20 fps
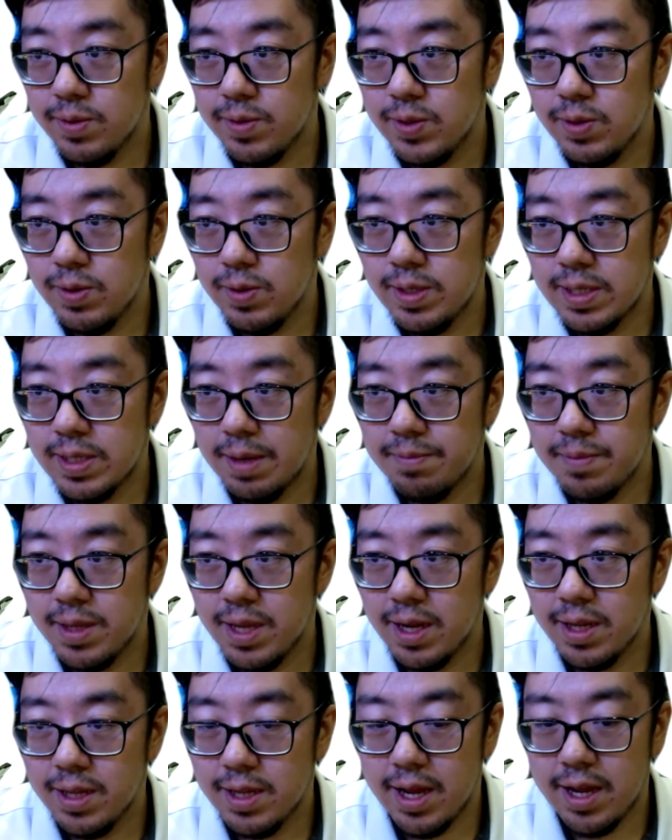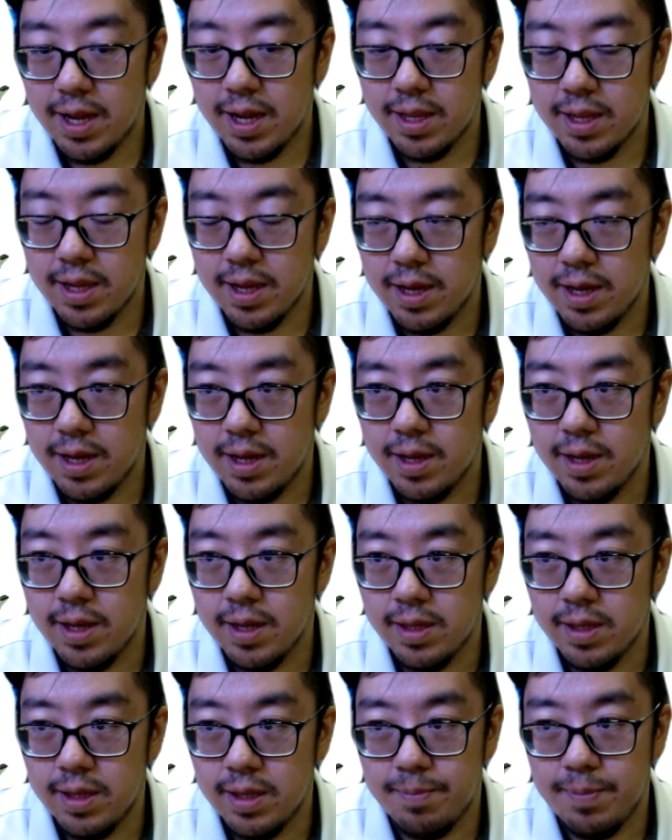to choose something that uh,
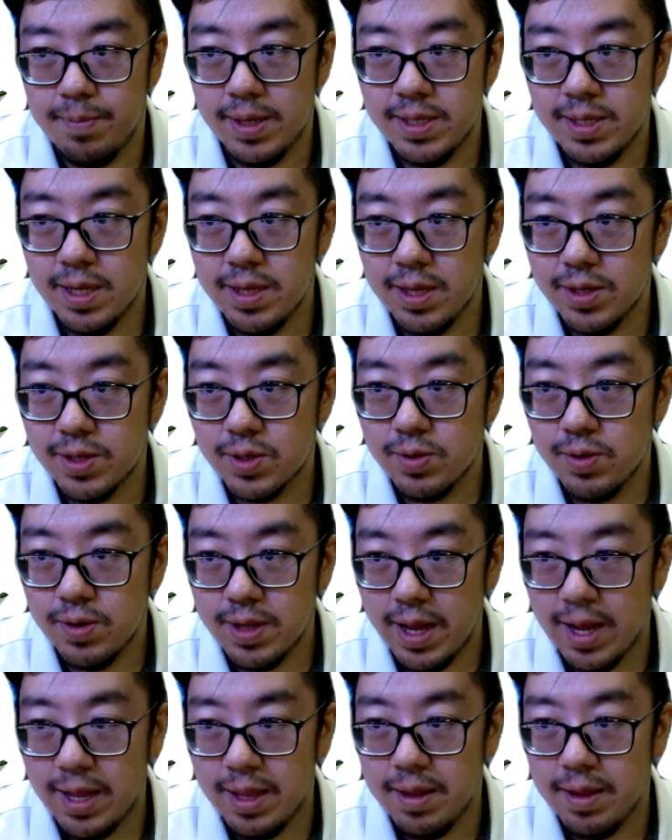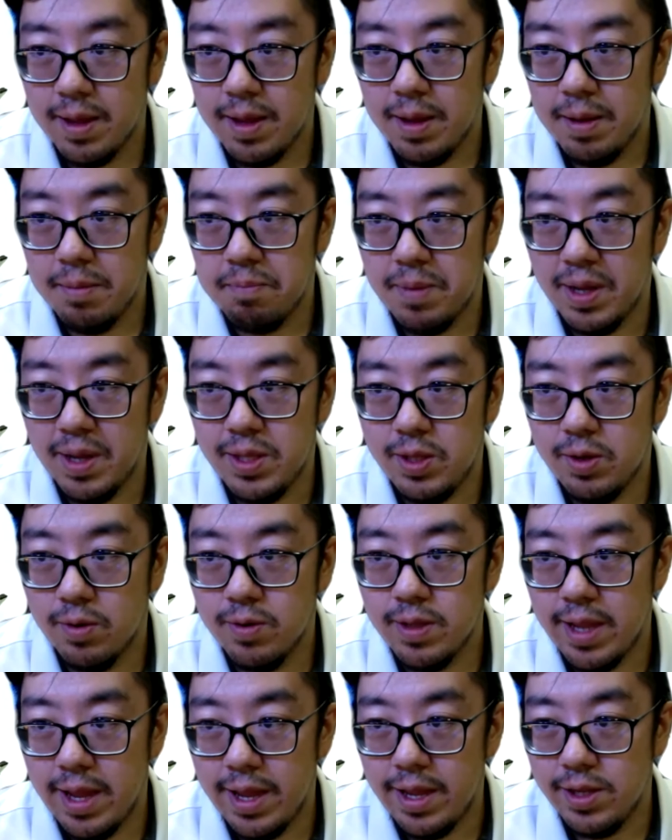the person is good at but
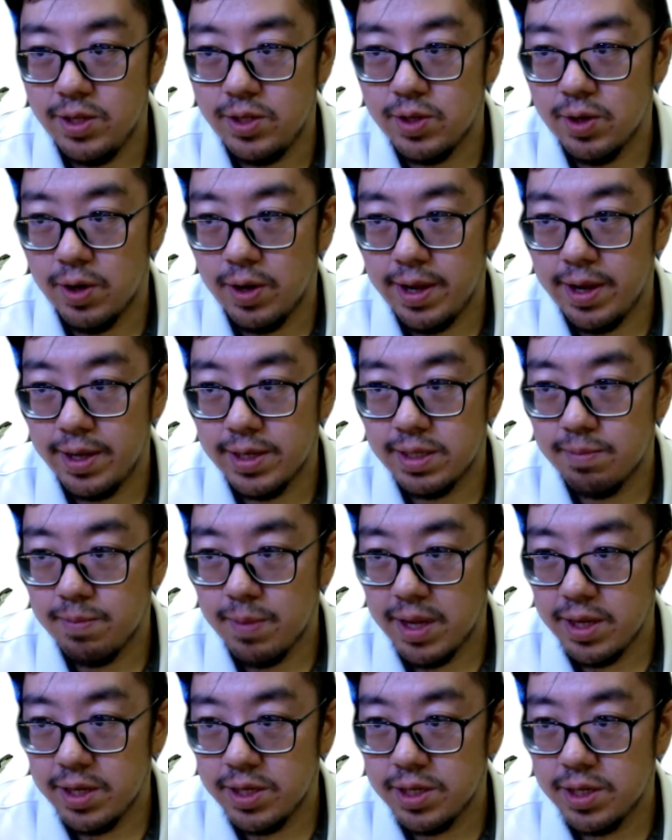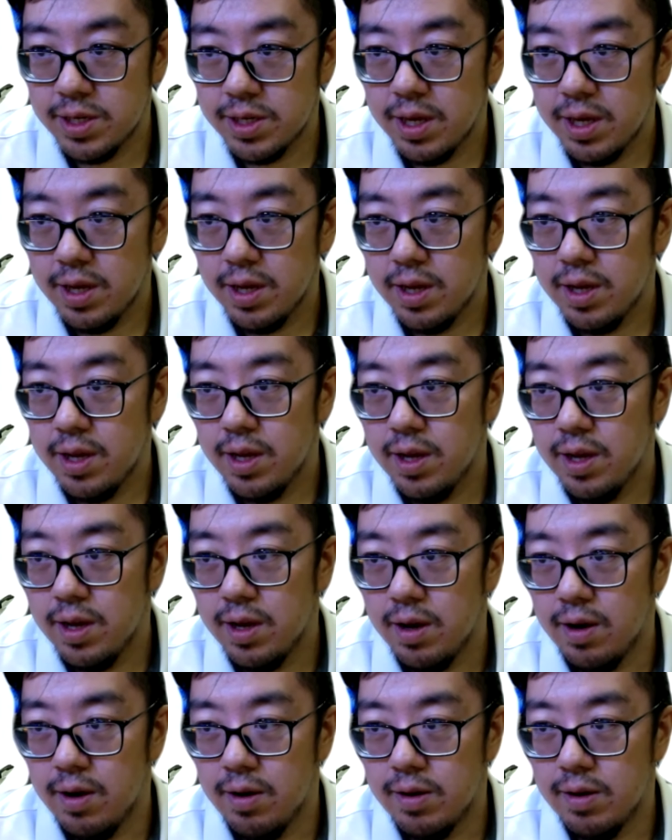don't enjoy as much?
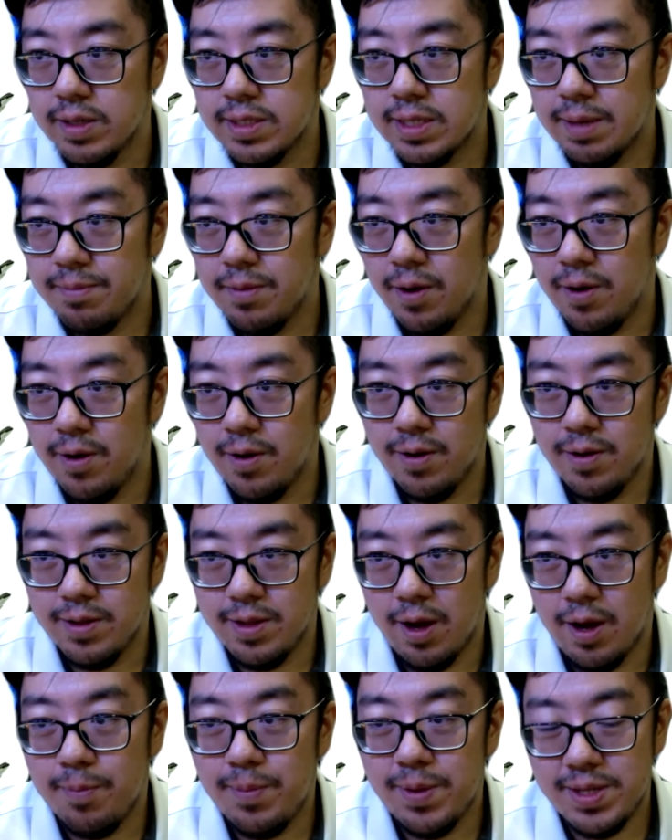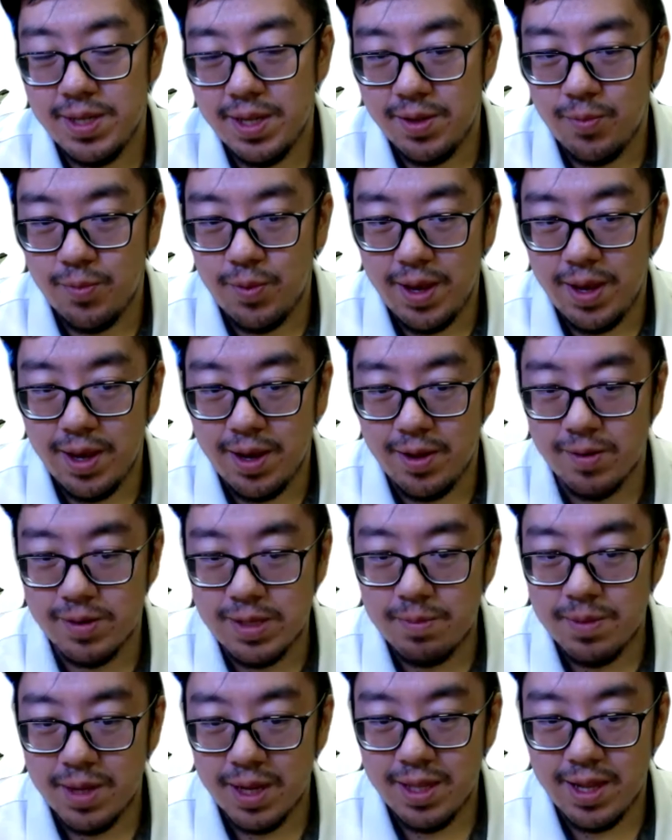Or, some, or the opposite way, you know,
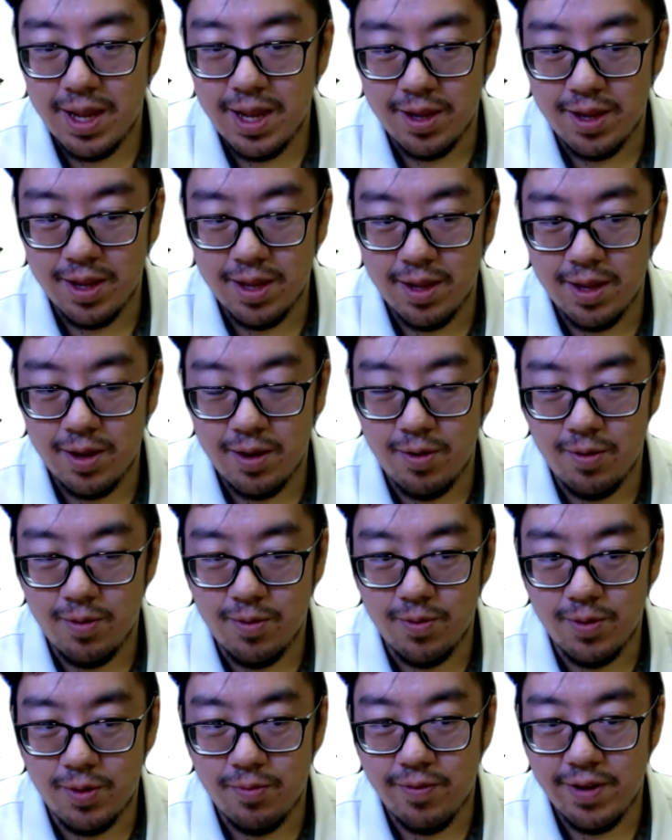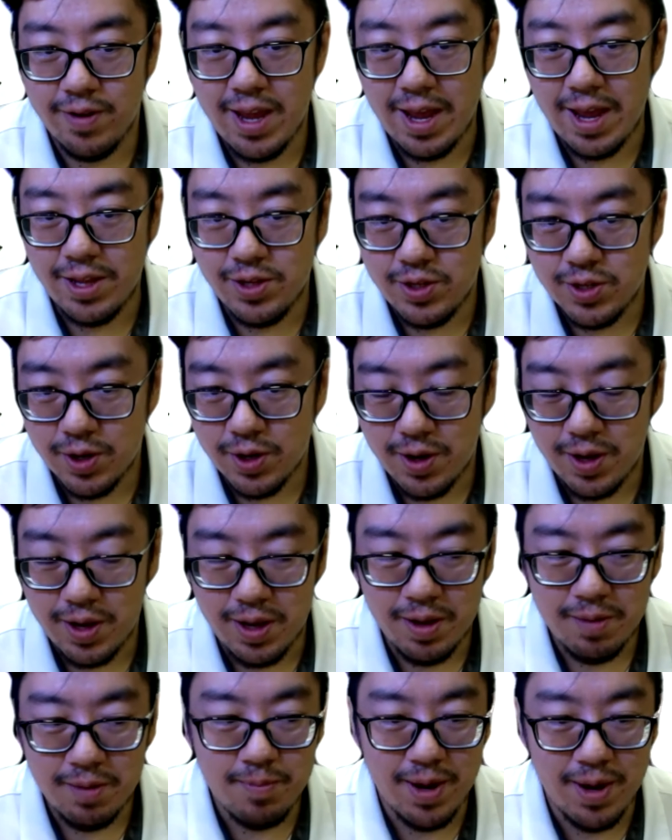something that you, you really
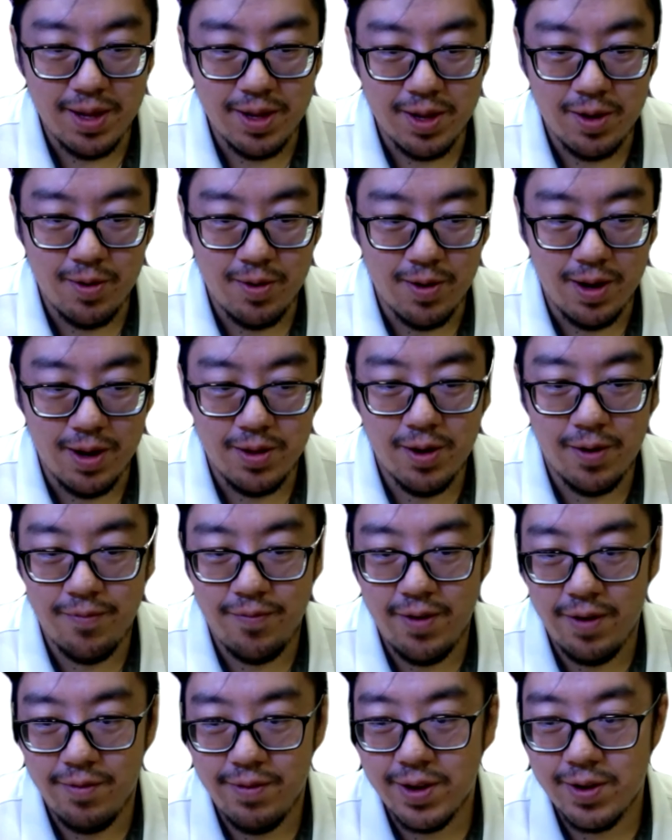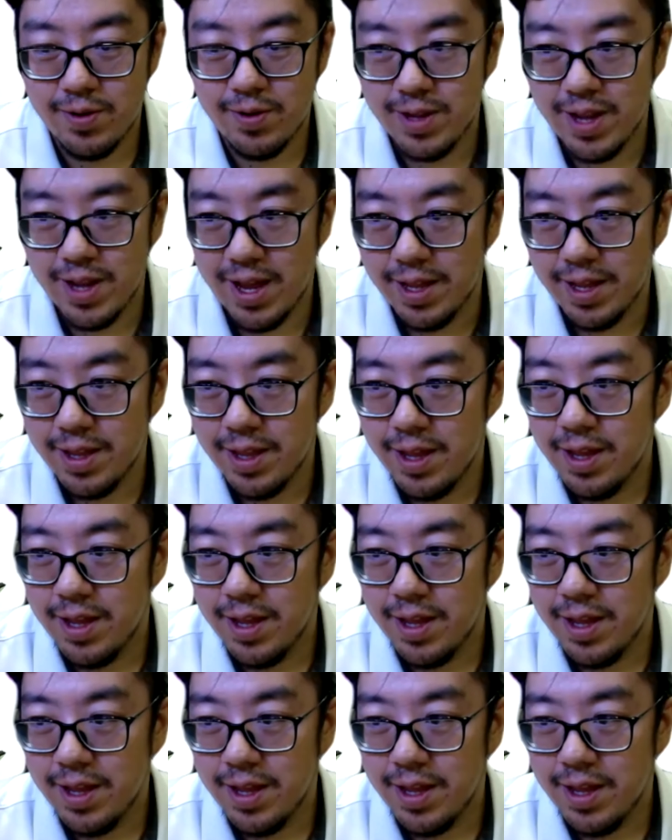enjoy but you are not very good at?